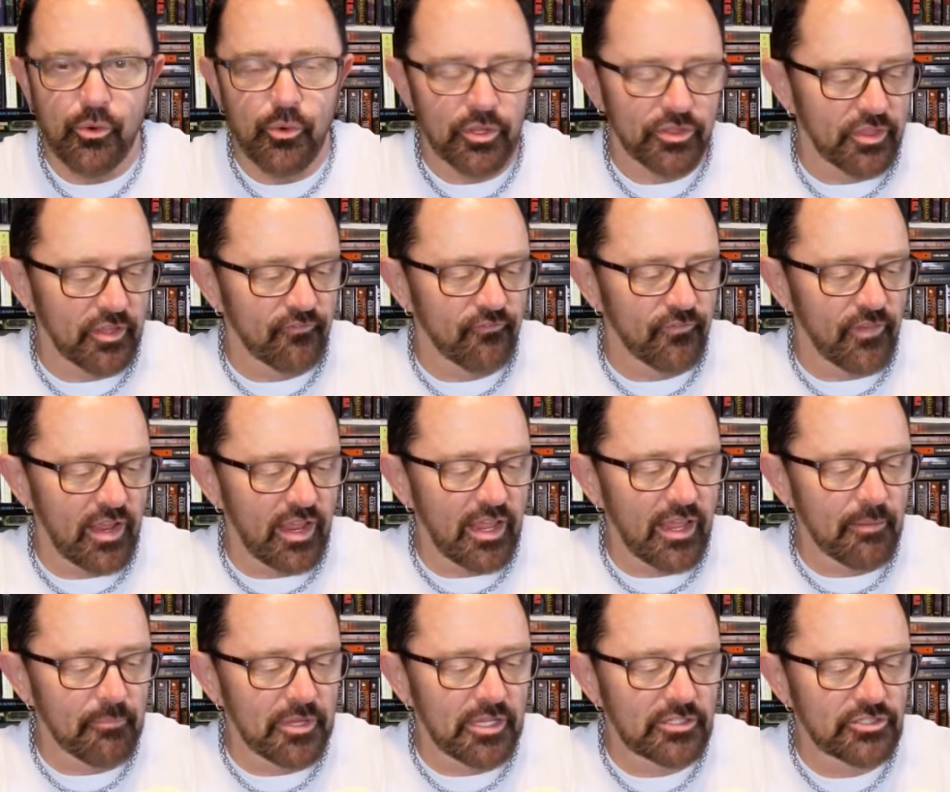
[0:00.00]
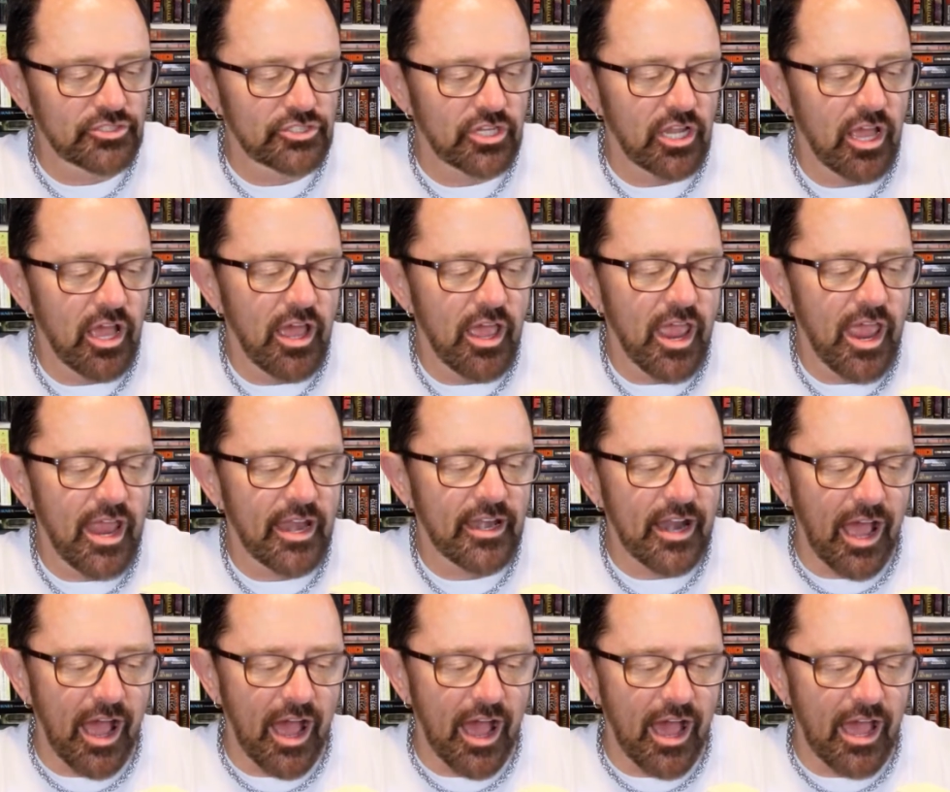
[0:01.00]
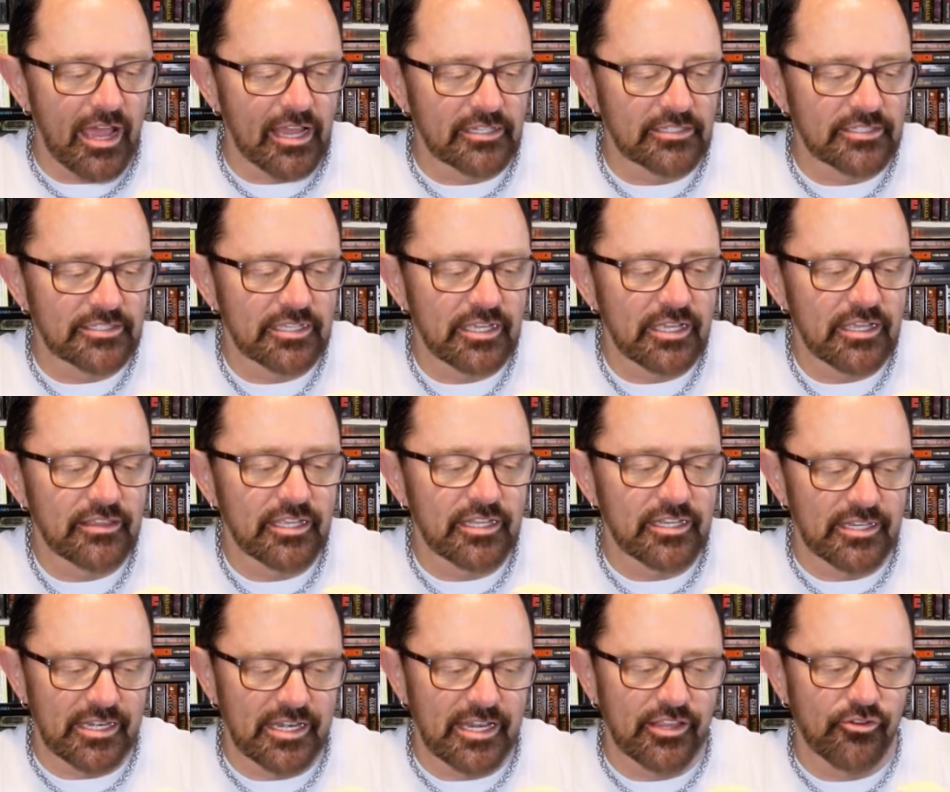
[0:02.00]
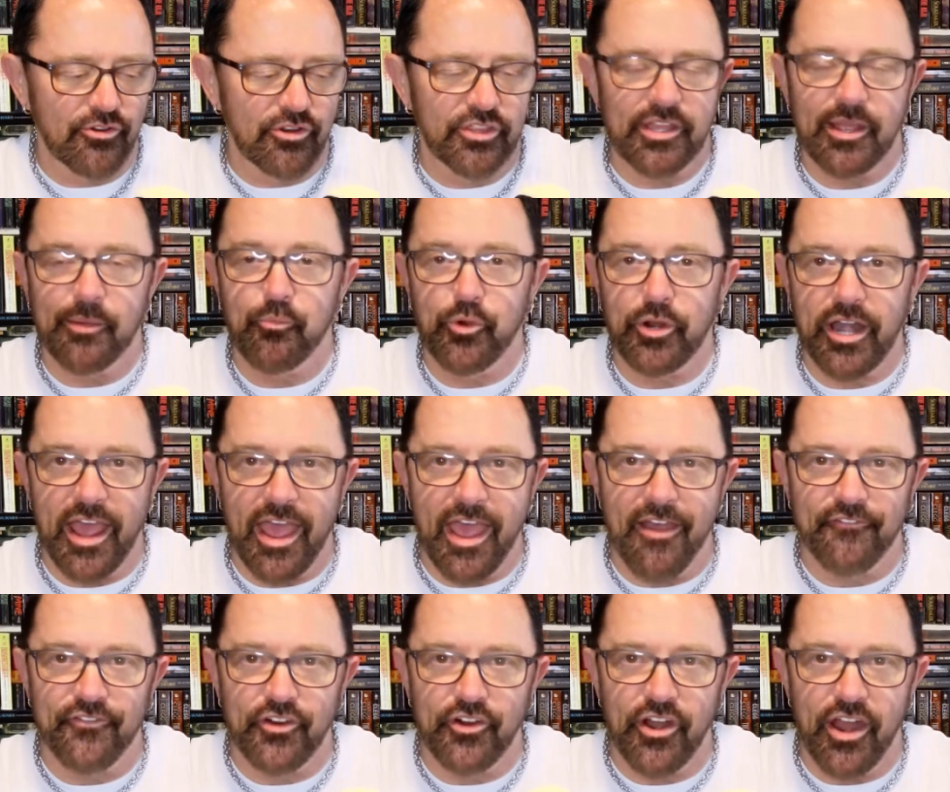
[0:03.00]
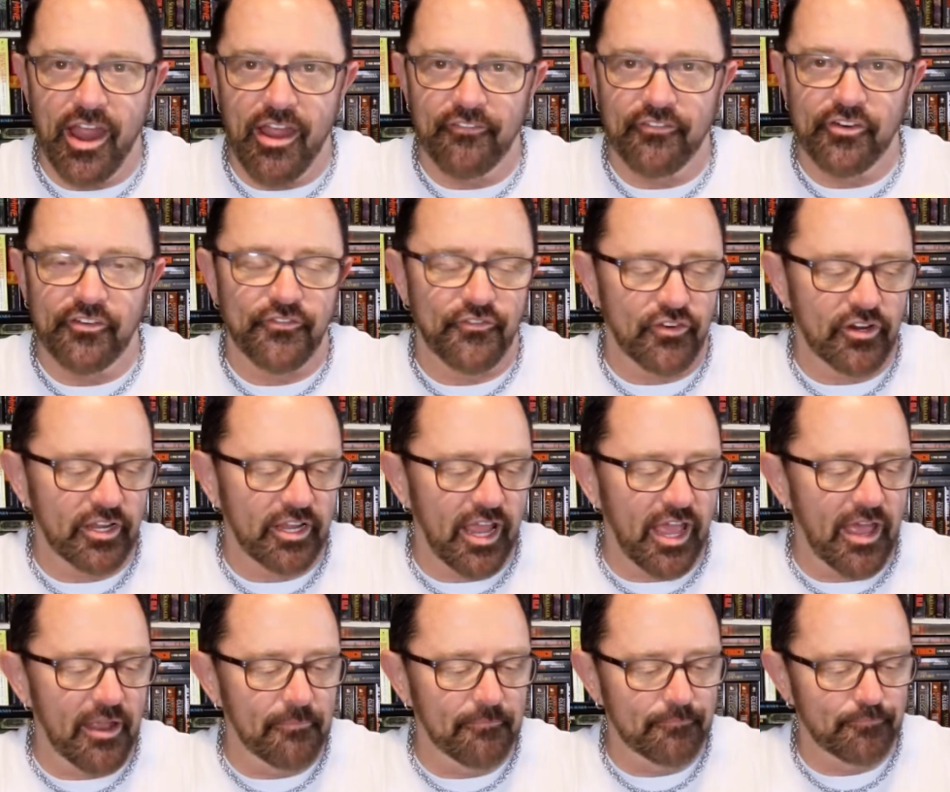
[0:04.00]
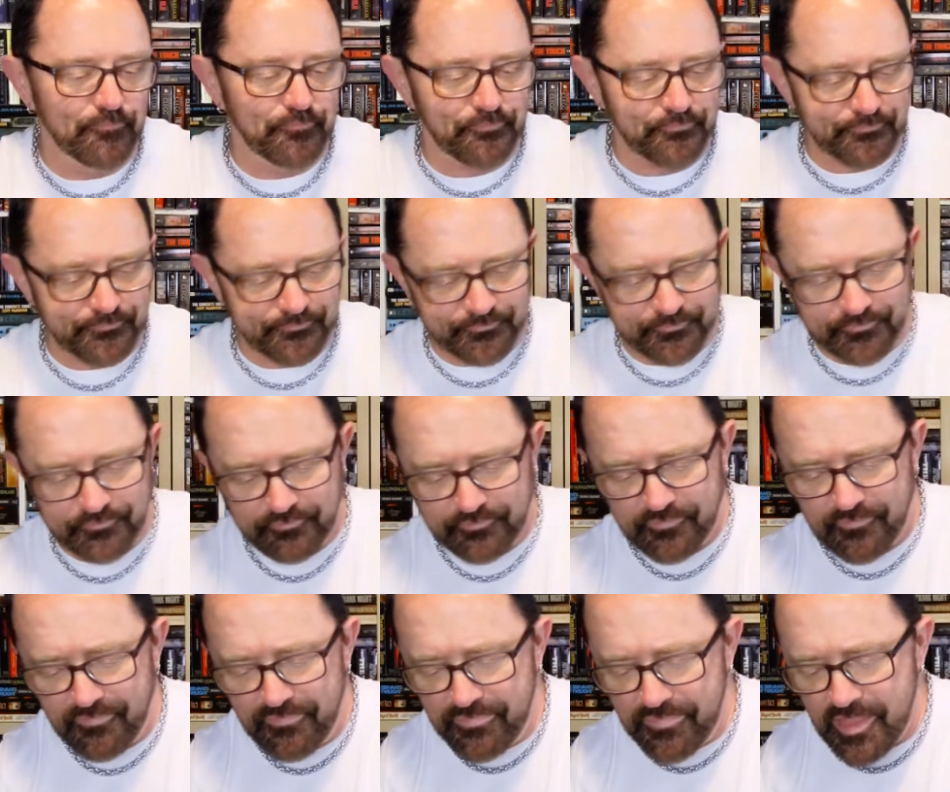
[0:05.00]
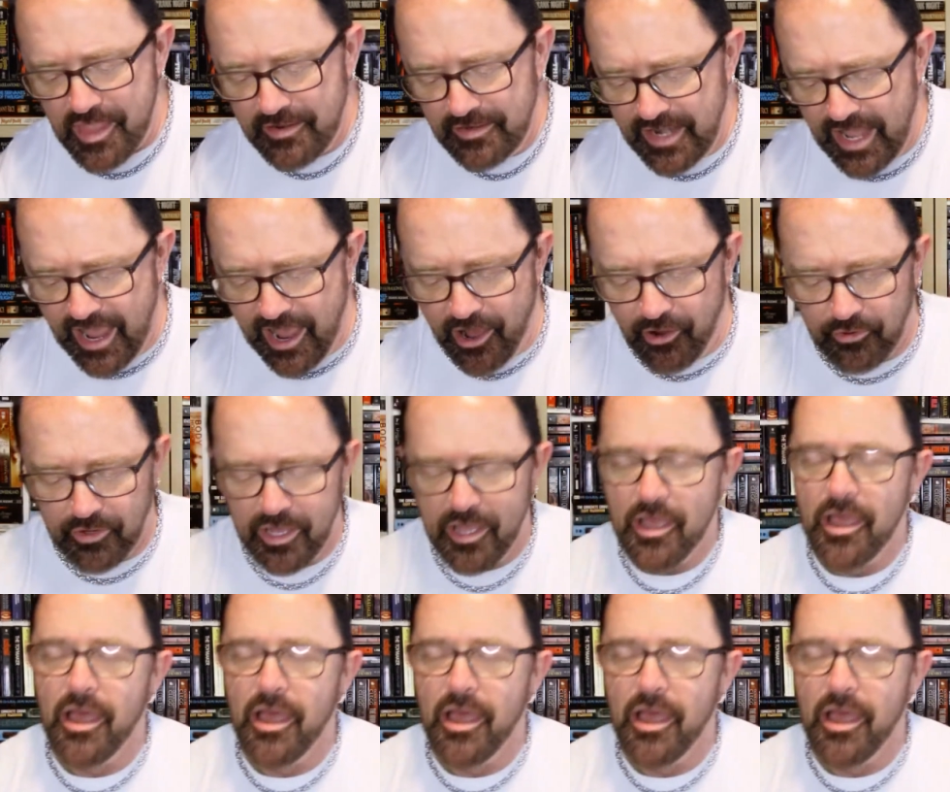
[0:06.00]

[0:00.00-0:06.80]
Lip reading: with an image and eyes that neither of them would ever forget. Now,